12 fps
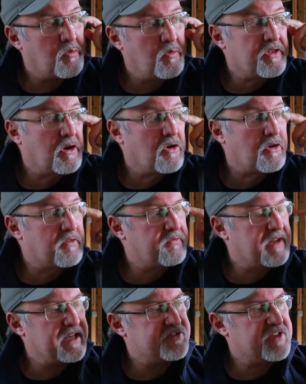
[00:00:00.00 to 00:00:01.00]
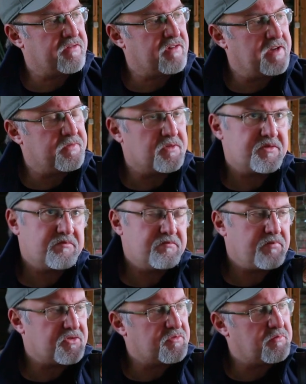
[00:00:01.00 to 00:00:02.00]
with a lot of Daystate rifles,
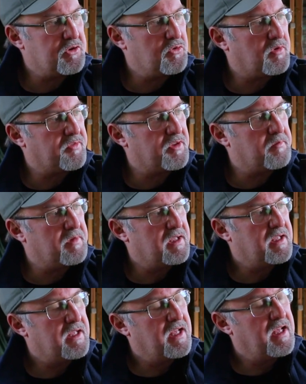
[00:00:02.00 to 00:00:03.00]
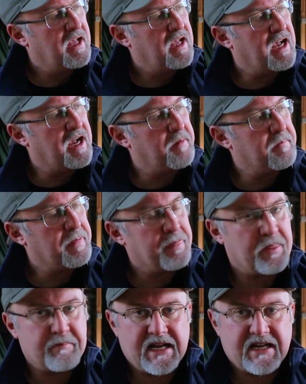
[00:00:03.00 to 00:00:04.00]
possibly all of them,
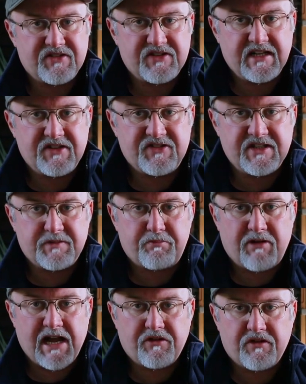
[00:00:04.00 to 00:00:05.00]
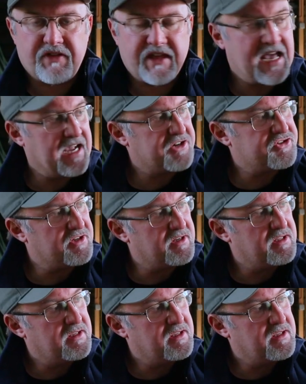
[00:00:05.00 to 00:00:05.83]
the magazine sits proud of the action.